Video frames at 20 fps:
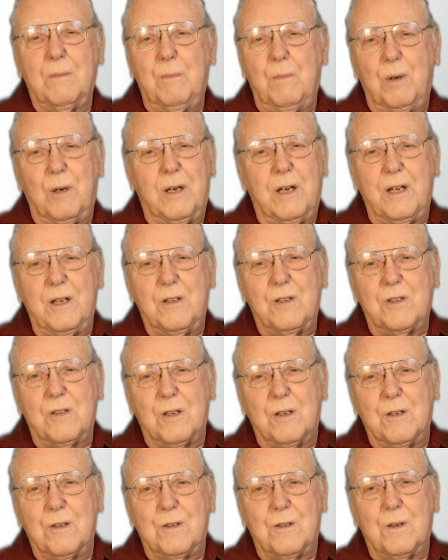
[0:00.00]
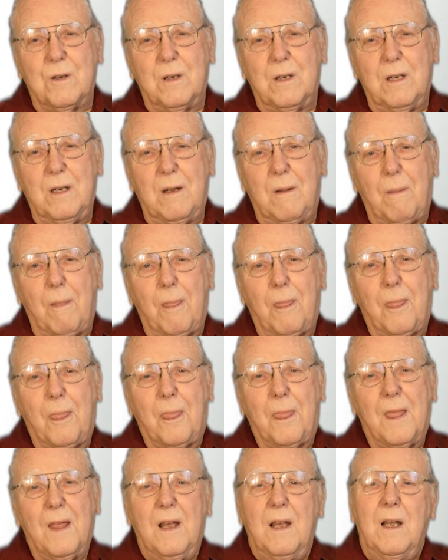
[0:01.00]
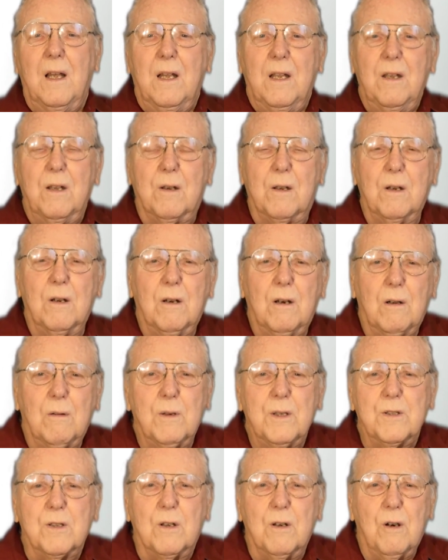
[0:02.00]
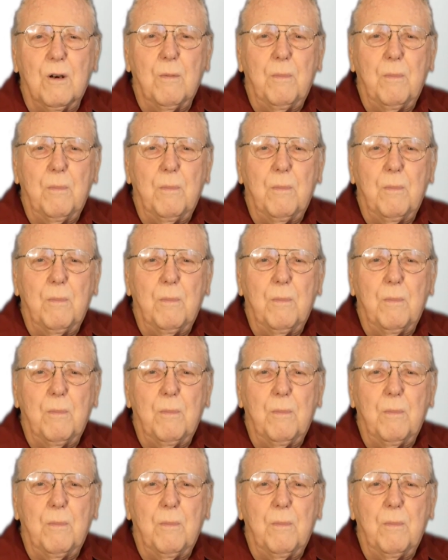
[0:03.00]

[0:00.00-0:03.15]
brain surgery. You can always go